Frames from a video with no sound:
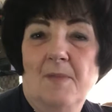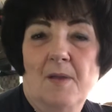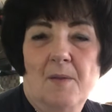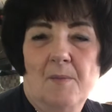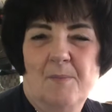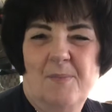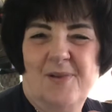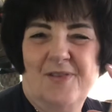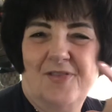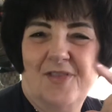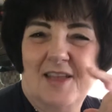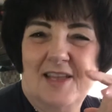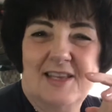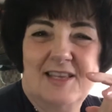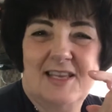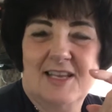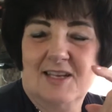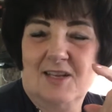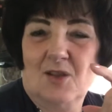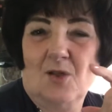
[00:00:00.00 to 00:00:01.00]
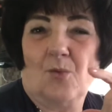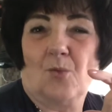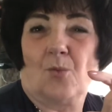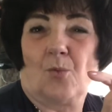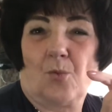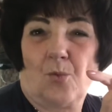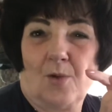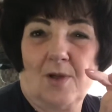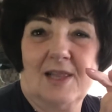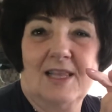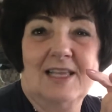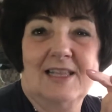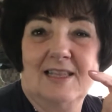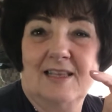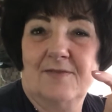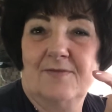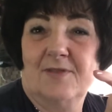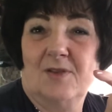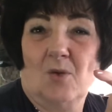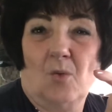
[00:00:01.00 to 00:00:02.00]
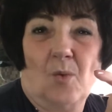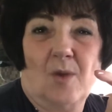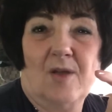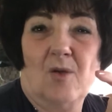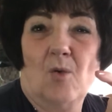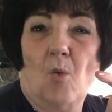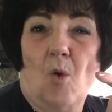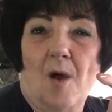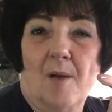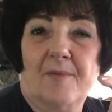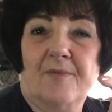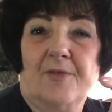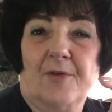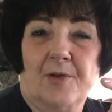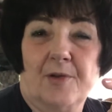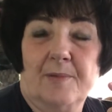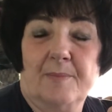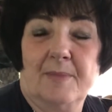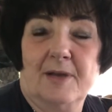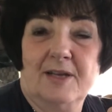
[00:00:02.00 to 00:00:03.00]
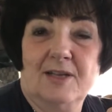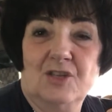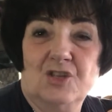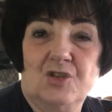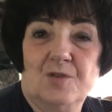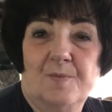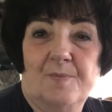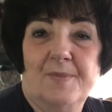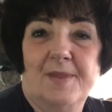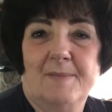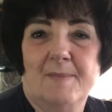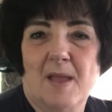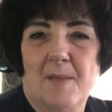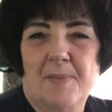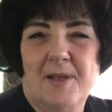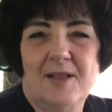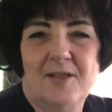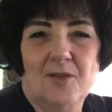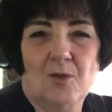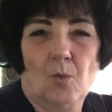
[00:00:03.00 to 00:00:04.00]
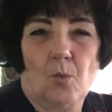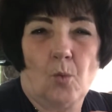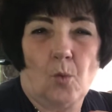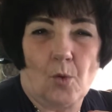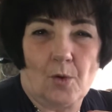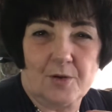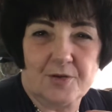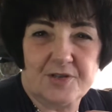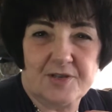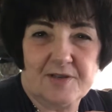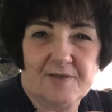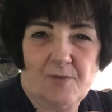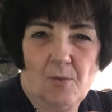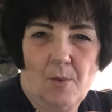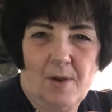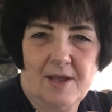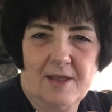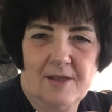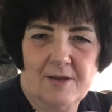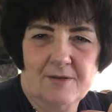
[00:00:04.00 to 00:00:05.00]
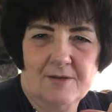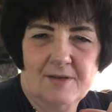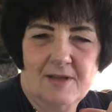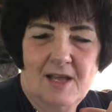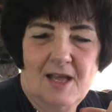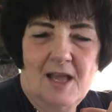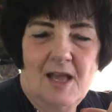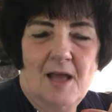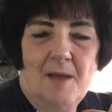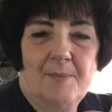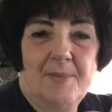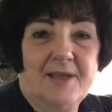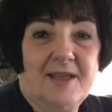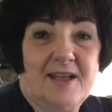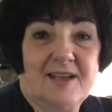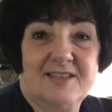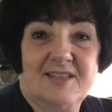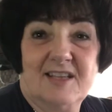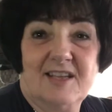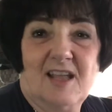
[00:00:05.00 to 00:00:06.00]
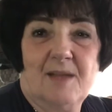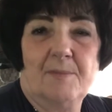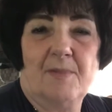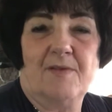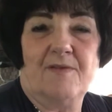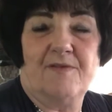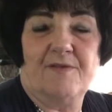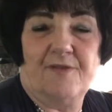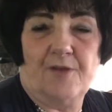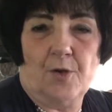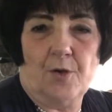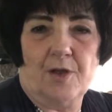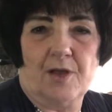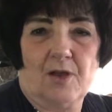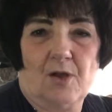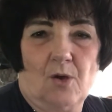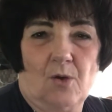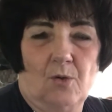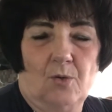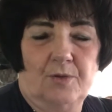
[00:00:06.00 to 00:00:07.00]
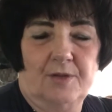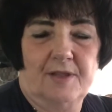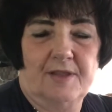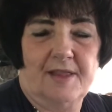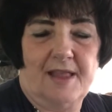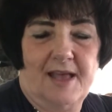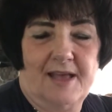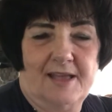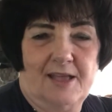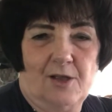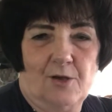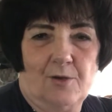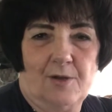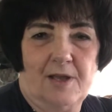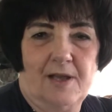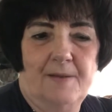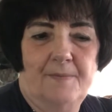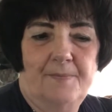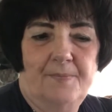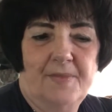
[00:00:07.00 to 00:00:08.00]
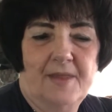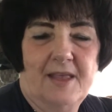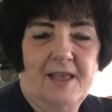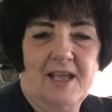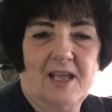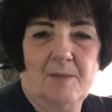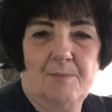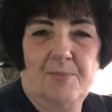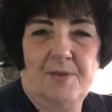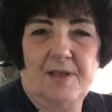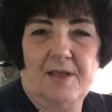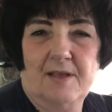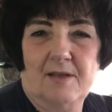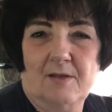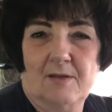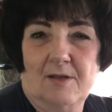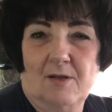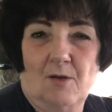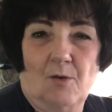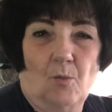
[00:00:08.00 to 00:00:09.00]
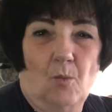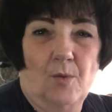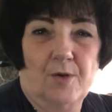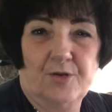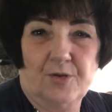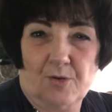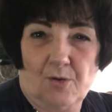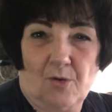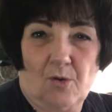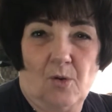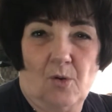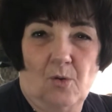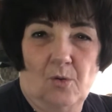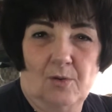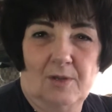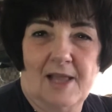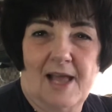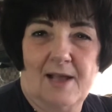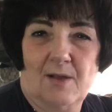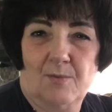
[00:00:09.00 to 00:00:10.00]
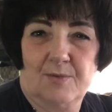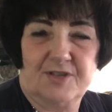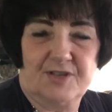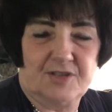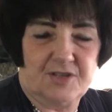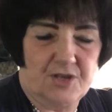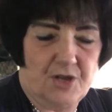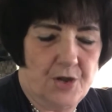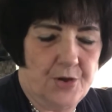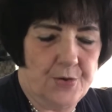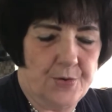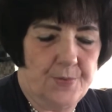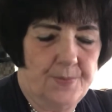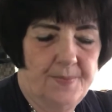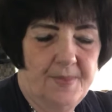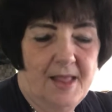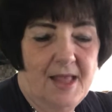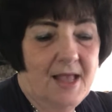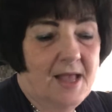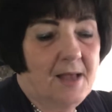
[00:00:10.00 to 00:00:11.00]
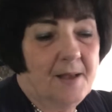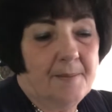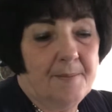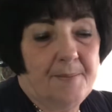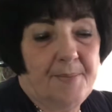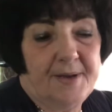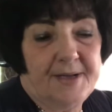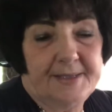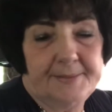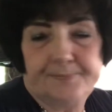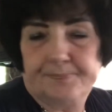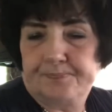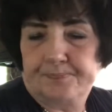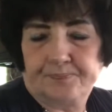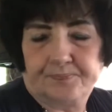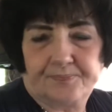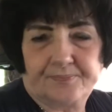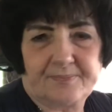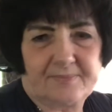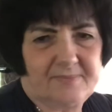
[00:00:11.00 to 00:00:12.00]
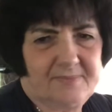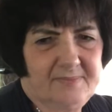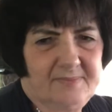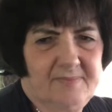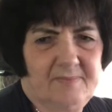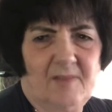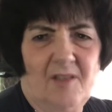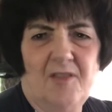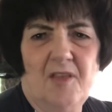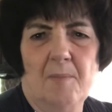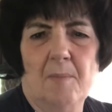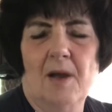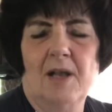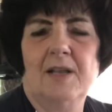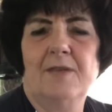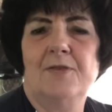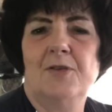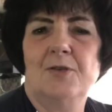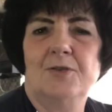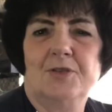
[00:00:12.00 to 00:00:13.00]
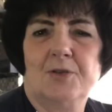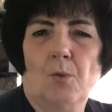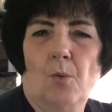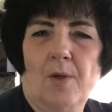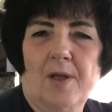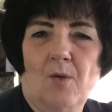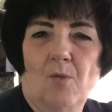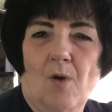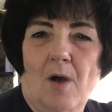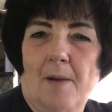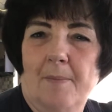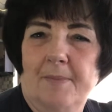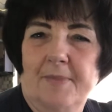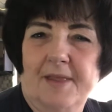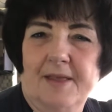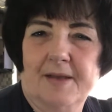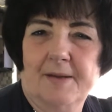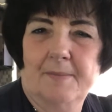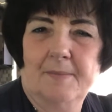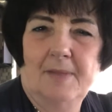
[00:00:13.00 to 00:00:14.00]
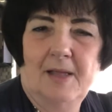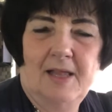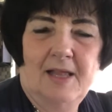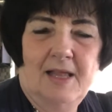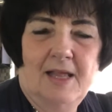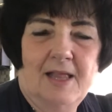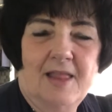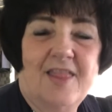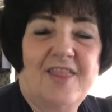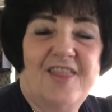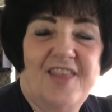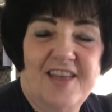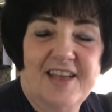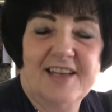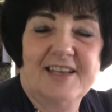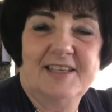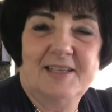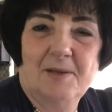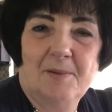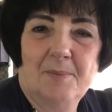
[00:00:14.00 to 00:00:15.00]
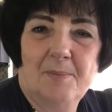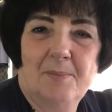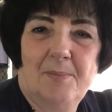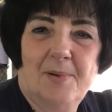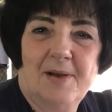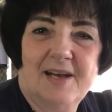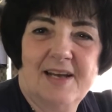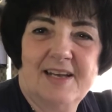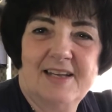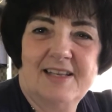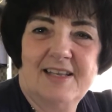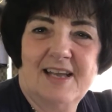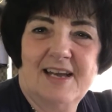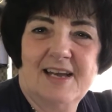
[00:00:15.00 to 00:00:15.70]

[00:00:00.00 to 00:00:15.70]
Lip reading: but they didn't really live in a wigwam very much. Maybe in the worst of weather, because it can be very cold in that area. It can be, winter cold, like with snow, but they might have used a wigwam then, but